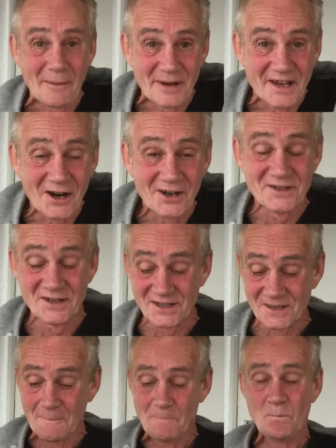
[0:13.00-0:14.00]
happy
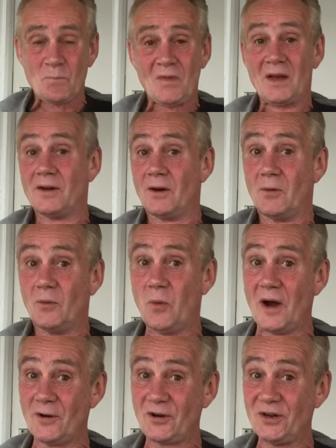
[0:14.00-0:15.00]
gardeners.
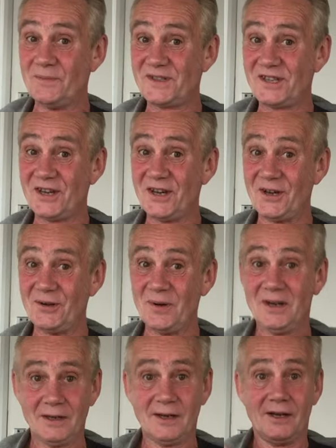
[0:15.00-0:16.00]
Welcome to
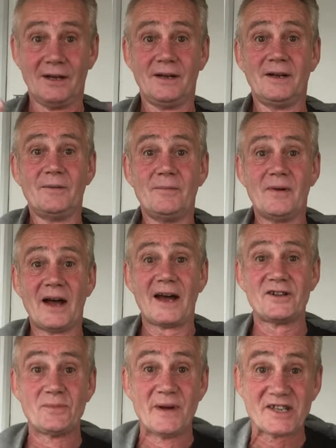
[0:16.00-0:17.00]
How
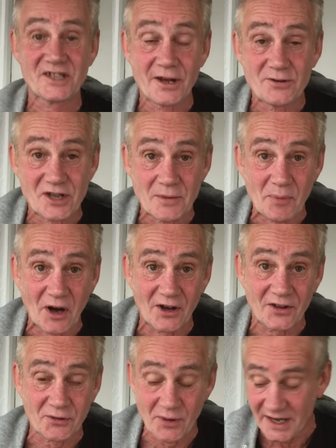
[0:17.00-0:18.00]
to Make Sloe Gin Part
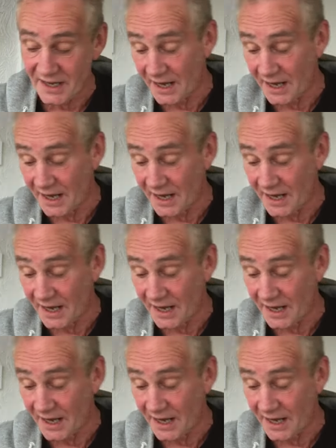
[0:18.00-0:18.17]
3.